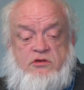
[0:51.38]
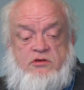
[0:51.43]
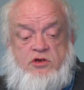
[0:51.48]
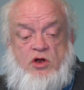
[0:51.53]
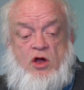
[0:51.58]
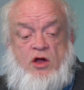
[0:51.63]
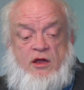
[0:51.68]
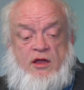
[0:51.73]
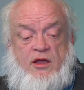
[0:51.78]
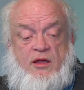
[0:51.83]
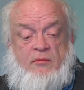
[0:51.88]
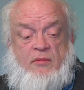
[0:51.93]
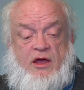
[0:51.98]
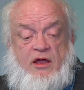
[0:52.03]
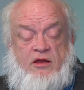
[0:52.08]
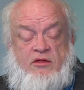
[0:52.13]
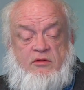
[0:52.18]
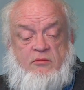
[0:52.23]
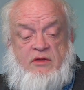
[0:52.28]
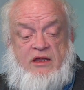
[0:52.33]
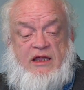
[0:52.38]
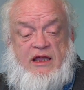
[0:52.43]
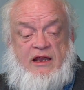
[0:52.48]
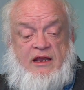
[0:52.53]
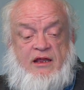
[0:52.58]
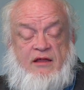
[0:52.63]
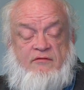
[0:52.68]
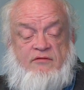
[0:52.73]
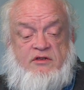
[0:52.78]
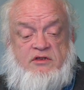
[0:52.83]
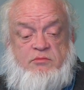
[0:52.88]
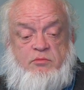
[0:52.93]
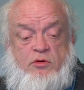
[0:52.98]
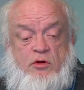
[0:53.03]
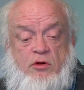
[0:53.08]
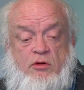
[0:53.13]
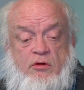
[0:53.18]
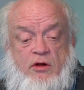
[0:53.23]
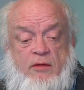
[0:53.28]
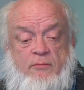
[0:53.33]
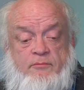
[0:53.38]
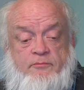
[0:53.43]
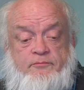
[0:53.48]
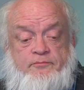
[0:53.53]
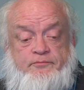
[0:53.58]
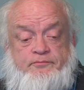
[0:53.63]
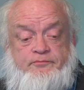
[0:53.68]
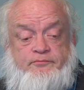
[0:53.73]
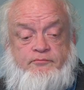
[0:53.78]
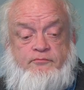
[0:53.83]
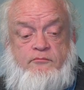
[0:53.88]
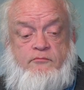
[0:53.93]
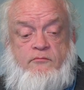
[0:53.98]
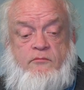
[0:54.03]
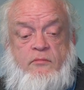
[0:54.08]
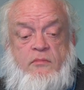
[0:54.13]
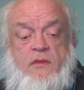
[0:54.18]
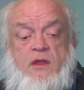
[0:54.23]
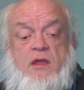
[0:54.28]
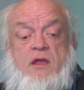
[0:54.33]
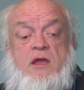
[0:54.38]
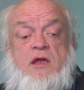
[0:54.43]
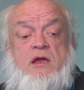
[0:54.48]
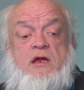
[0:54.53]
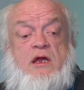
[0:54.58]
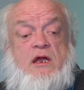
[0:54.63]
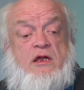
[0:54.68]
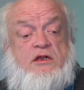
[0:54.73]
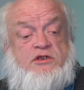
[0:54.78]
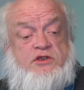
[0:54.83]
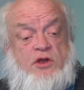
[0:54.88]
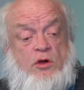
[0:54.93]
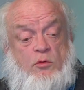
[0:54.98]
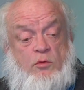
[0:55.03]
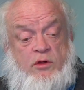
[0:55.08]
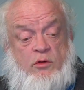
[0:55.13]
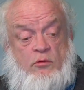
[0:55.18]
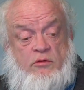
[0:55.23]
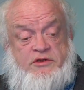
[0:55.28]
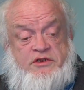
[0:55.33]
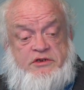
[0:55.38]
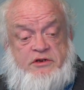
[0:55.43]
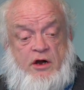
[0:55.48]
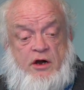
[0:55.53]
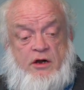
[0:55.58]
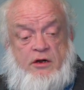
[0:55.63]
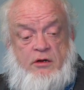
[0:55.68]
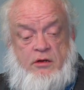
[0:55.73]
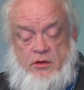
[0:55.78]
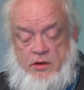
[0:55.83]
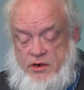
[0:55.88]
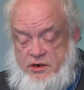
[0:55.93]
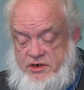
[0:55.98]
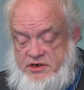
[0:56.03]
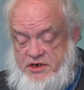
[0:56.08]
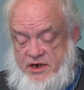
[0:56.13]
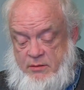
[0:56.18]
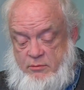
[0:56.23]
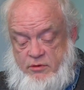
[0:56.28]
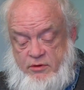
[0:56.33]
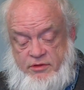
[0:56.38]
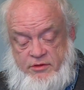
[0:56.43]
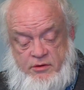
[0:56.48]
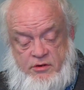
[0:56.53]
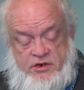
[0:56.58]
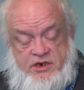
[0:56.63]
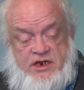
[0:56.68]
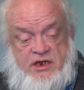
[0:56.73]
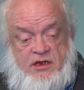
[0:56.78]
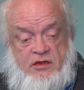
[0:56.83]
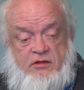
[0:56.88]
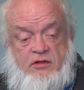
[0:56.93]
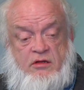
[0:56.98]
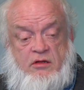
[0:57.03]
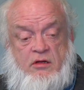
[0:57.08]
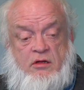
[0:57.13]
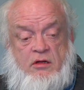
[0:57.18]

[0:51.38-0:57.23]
talking about in the beginning of this program. So we will start on December 13th